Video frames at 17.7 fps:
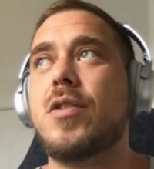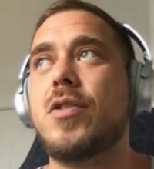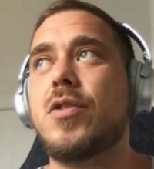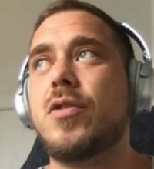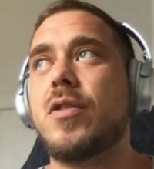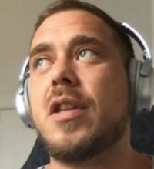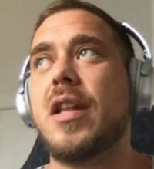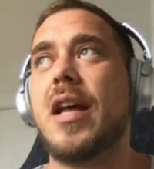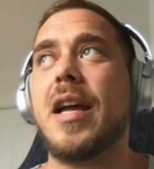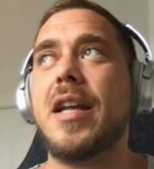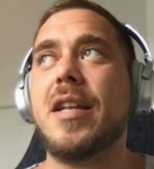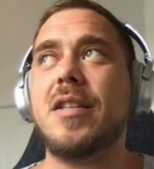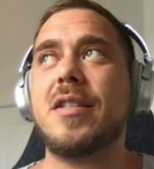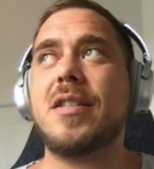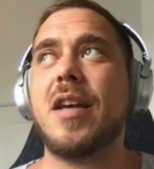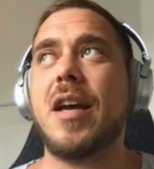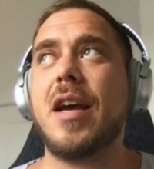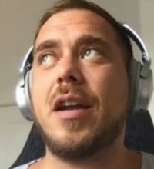client
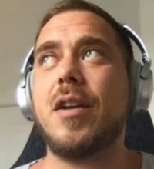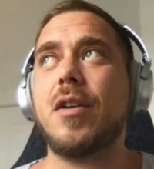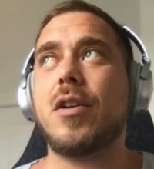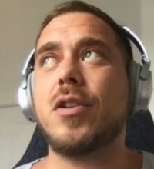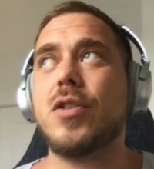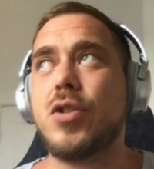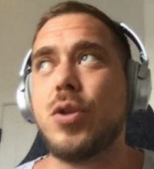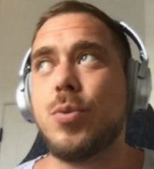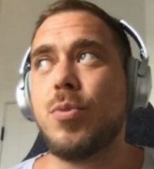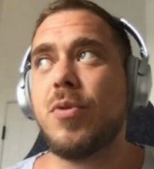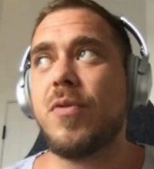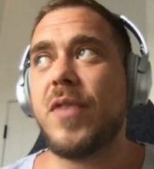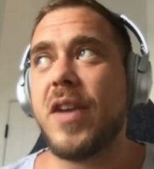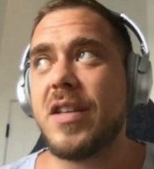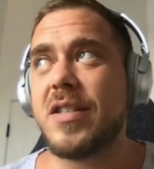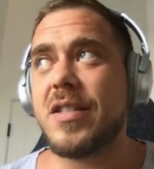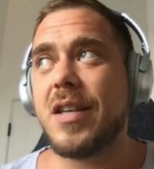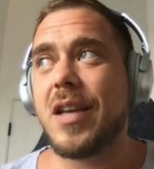side or consumer
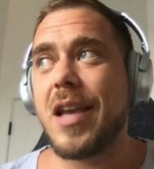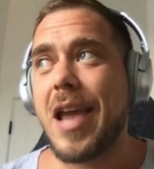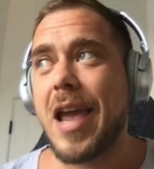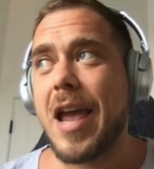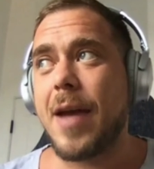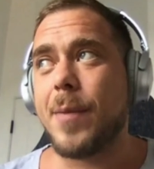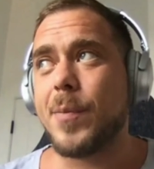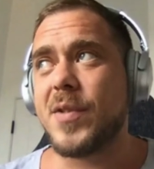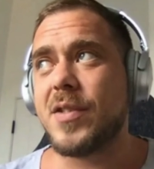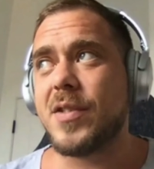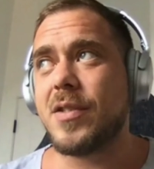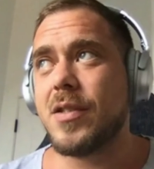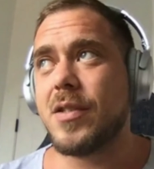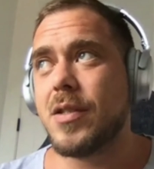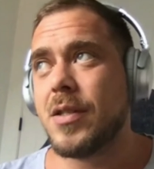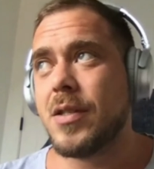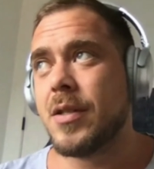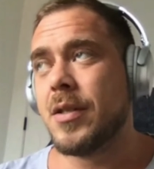facing
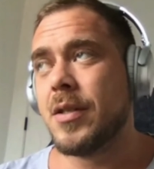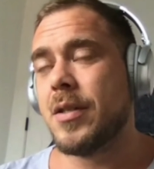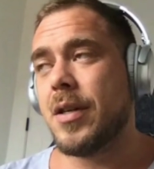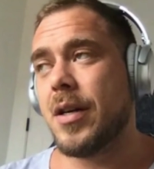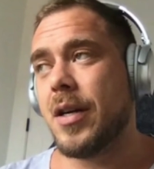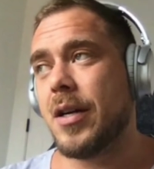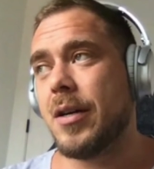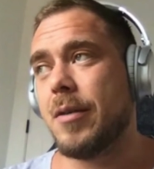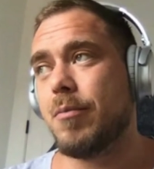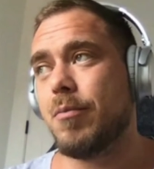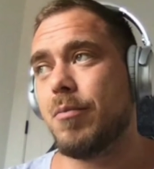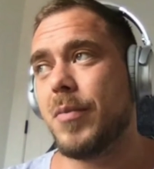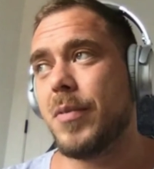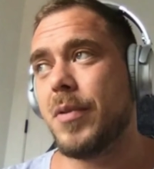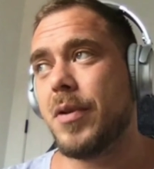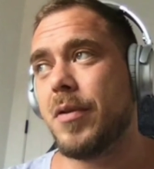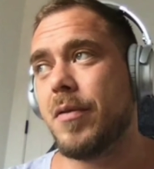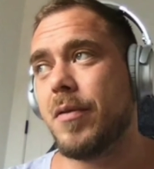apps
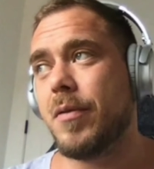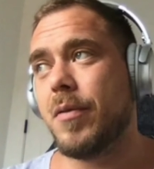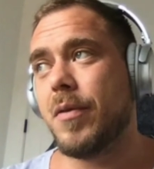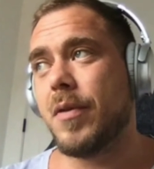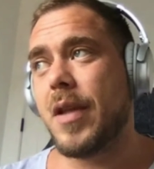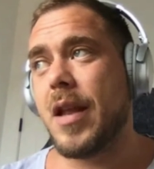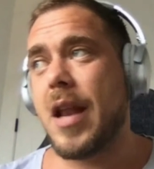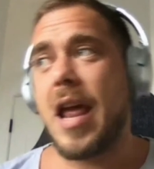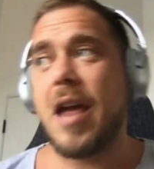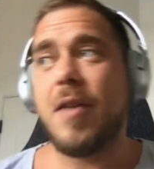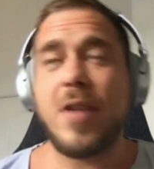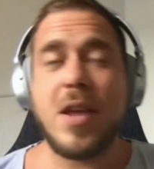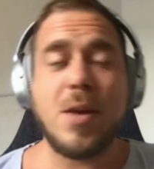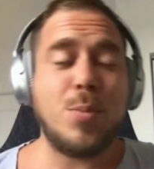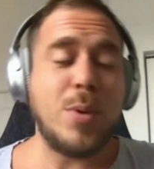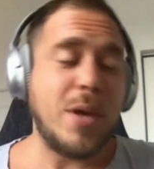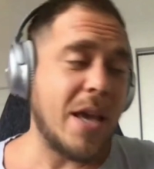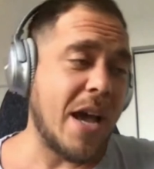that have
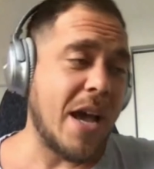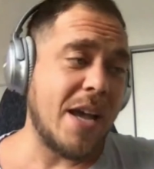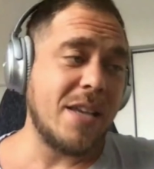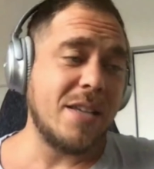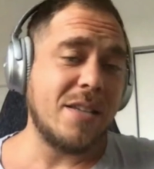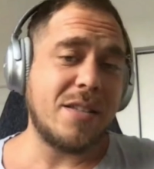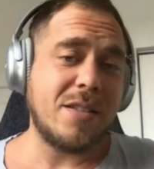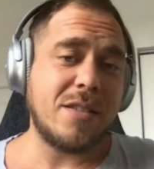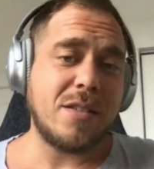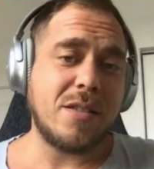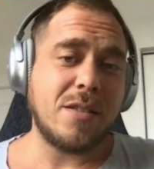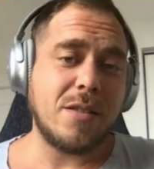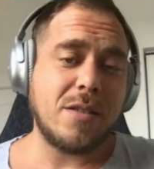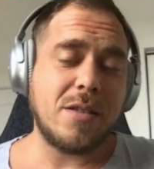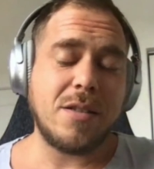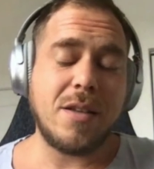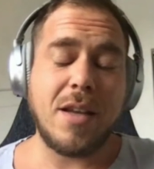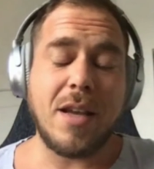APIs,
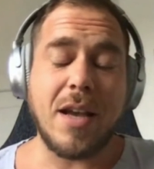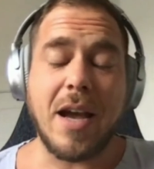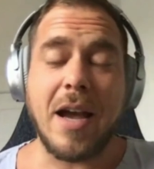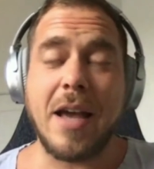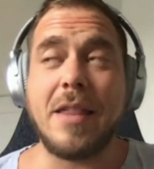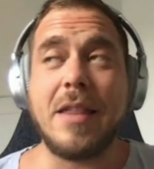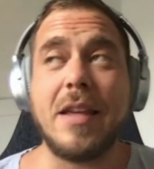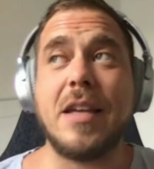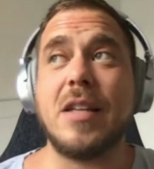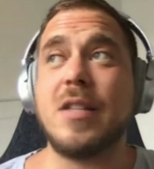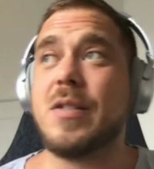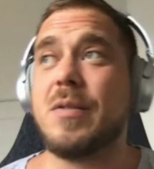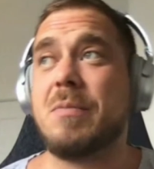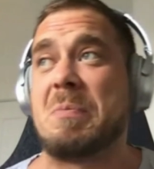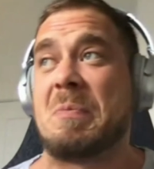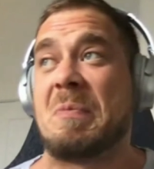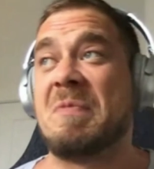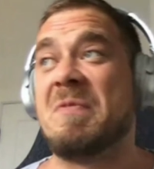I think
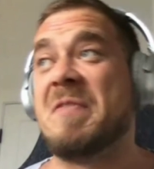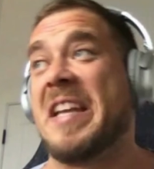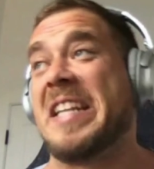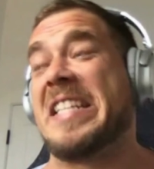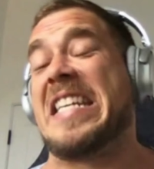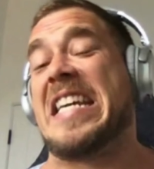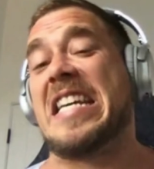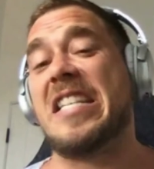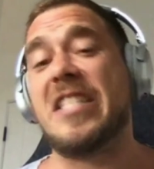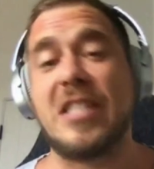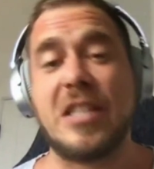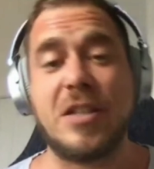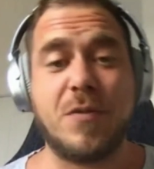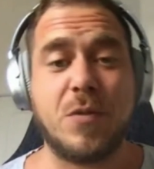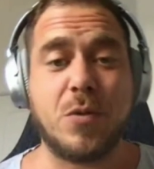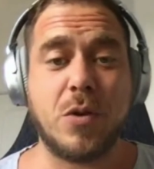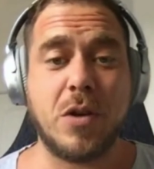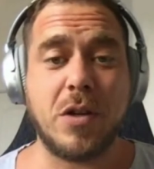it's fantastic
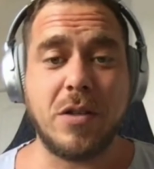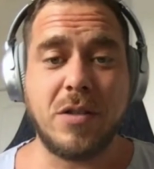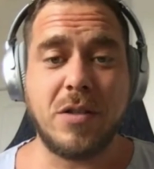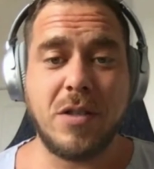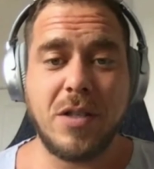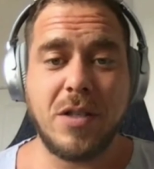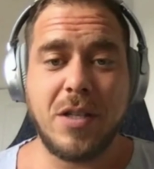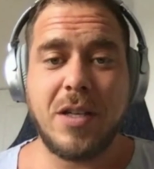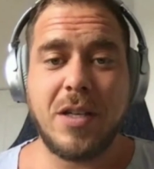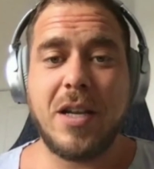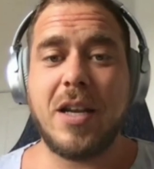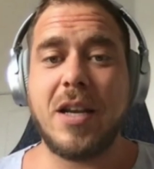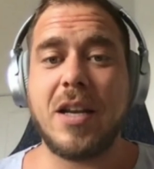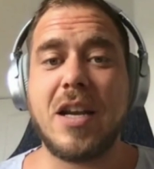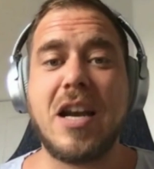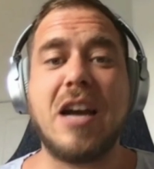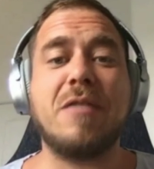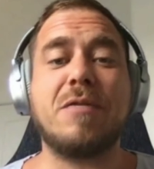for, and
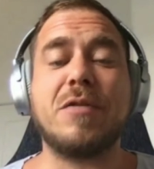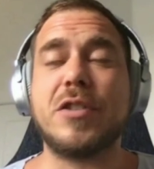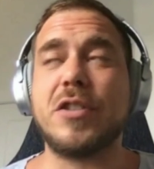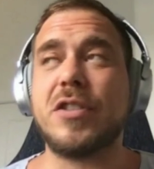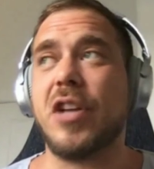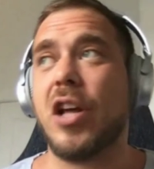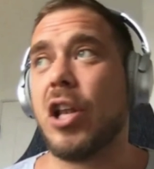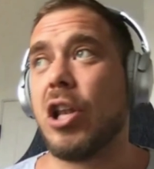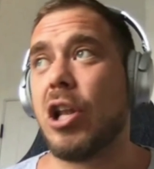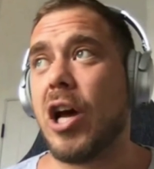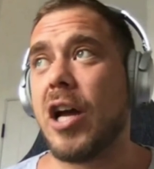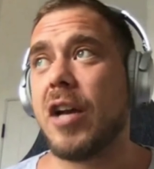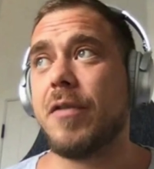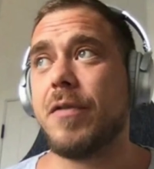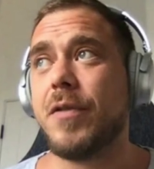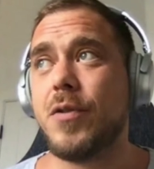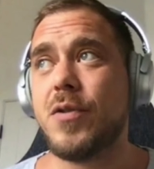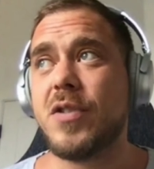it covers a lot
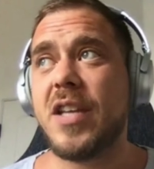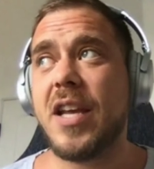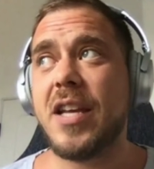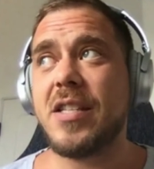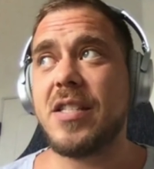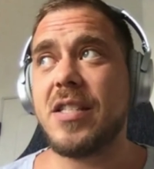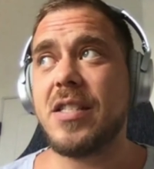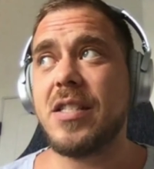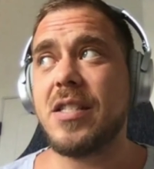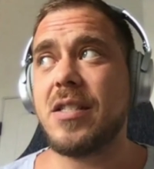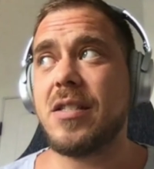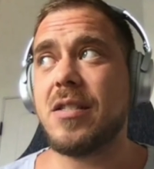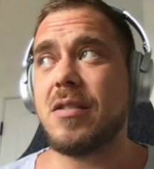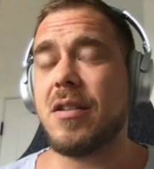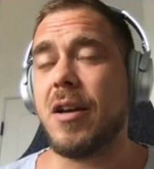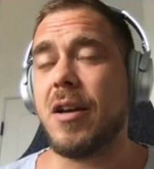of use cases.